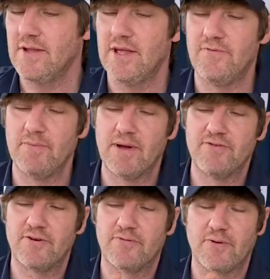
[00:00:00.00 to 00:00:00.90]
if you
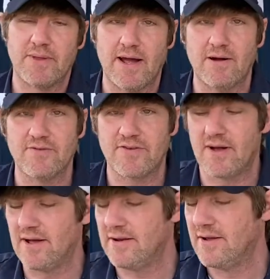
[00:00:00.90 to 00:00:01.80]
measure from the
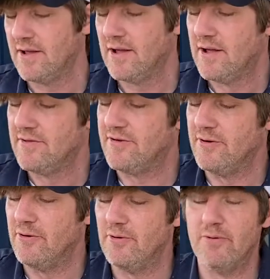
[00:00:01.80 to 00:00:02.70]
outside
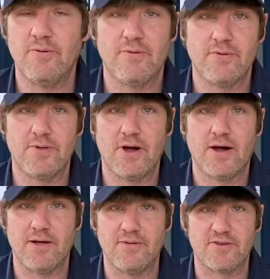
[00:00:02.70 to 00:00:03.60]
to
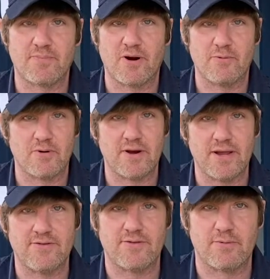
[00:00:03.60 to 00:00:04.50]
this part where it
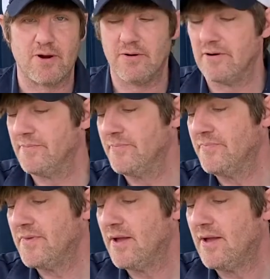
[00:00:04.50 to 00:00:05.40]
hits the rotor,
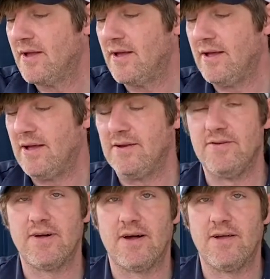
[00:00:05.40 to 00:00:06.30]
and
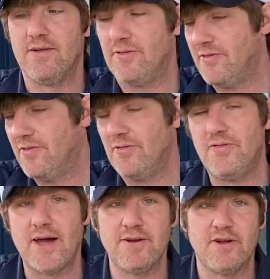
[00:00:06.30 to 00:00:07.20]

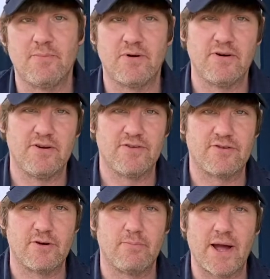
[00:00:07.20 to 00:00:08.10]
that number
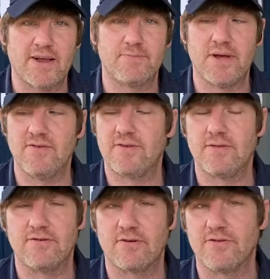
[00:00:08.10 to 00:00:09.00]
is your back spacing.
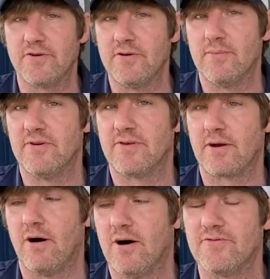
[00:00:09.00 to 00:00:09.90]
There's also numbers like
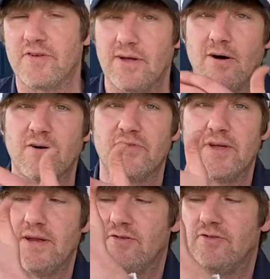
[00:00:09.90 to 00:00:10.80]
offset.
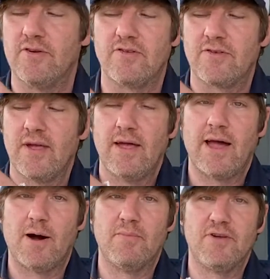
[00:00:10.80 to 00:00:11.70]
Offset is just
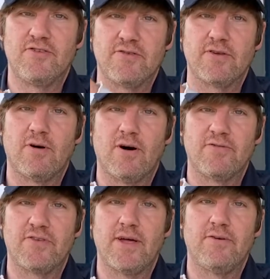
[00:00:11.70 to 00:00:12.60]
how much is it
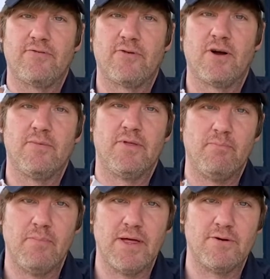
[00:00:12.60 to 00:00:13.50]
offset from the
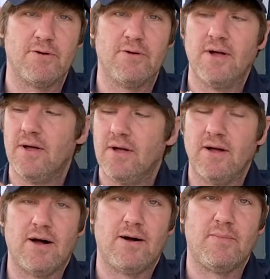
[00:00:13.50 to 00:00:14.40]
middle
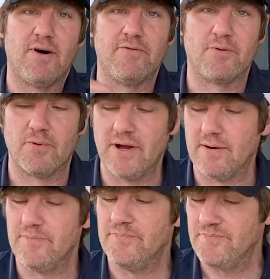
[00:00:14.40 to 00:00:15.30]
of the
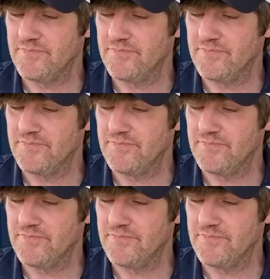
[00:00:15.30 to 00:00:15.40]
rim.